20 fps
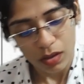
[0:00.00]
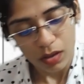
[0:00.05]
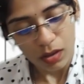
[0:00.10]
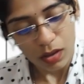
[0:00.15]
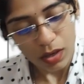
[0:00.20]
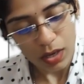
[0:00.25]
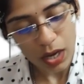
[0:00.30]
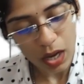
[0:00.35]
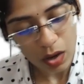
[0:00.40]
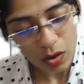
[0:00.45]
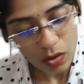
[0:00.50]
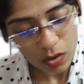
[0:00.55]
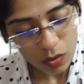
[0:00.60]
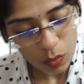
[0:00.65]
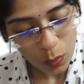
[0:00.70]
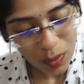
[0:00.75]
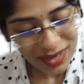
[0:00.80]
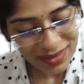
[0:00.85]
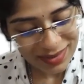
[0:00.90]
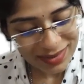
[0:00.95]
Now
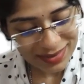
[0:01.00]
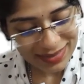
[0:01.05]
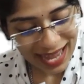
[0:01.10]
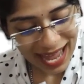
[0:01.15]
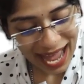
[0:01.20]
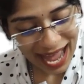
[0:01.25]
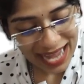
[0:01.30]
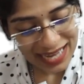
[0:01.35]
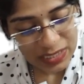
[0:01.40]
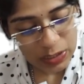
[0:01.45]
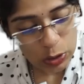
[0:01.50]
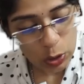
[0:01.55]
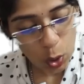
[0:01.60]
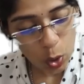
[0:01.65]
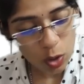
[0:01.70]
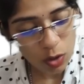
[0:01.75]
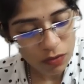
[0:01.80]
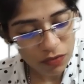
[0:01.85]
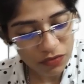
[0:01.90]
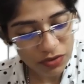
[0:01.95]
when this
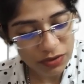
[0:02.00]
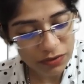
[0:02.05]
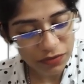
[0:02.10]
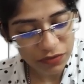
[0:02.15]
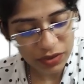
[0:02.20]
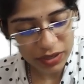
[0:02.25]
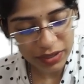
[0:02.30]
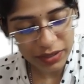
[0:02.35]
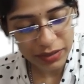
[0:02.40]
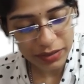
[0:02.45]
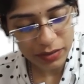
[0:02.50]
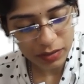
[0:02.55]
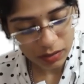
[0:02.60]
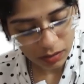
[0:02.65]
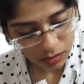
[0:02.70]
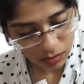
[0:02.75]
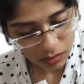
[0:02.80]
axon of different